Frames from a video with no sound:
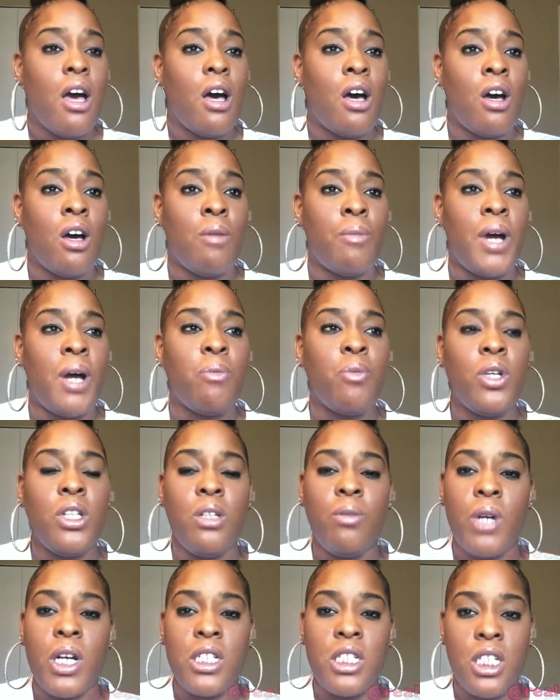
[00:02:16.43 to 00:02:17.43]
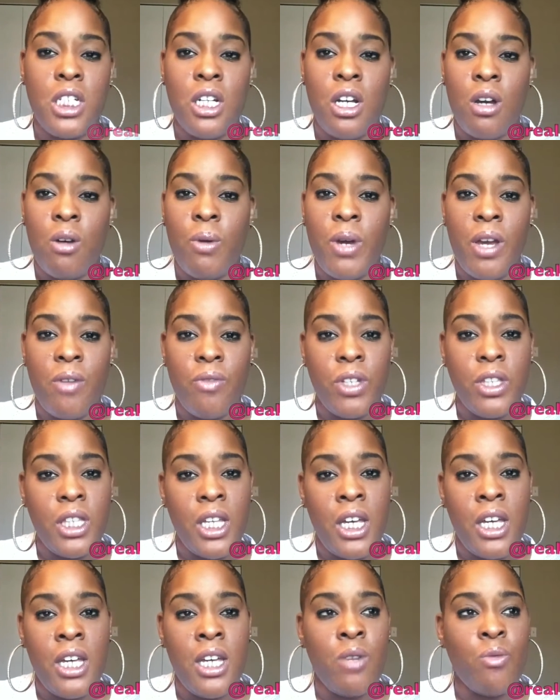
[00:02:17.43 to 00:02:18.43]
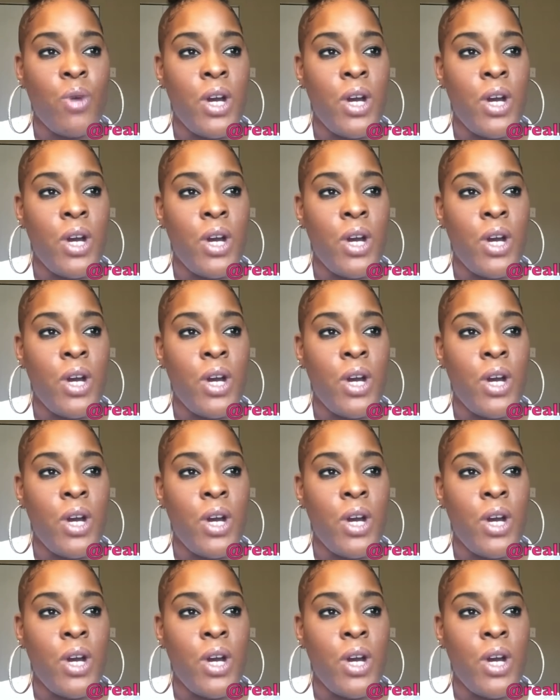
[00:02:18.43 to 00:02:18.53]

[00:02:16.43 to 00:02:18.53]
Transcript: I'm really Rashida on everything.